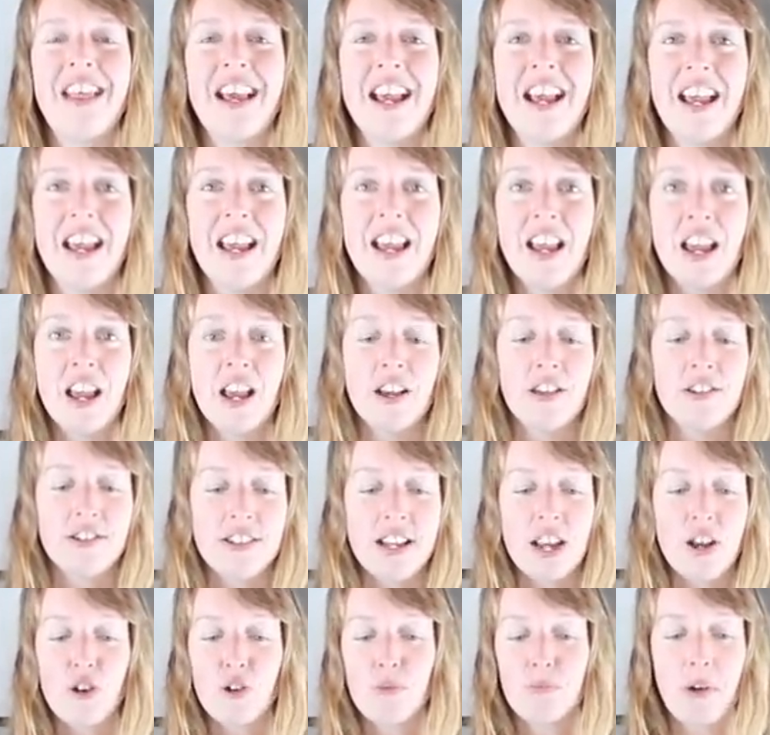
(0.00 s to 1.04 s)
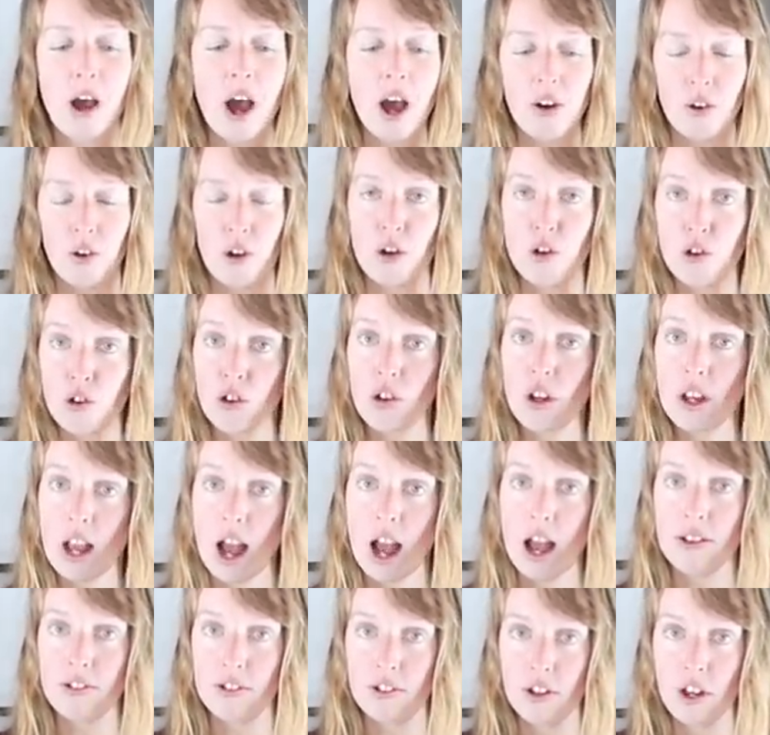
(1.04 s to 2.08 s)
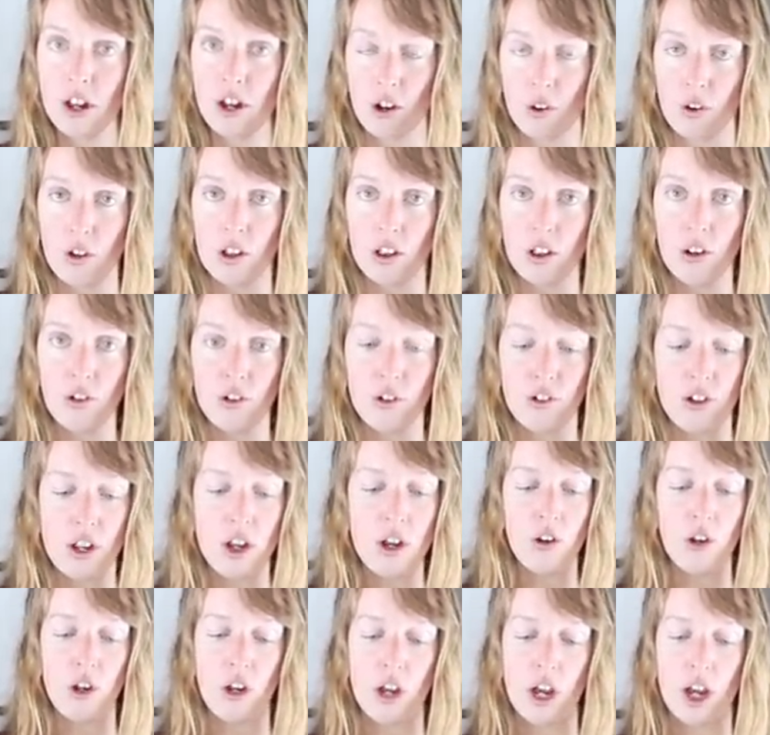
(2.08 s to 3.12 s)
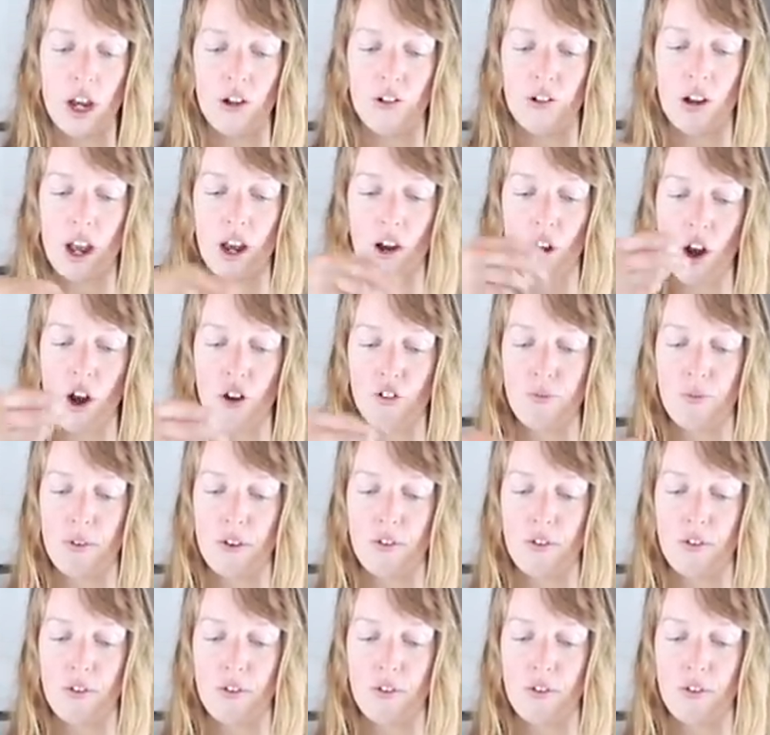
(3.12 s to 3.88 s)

the sealed bottle usually has you know a little seal you got to take off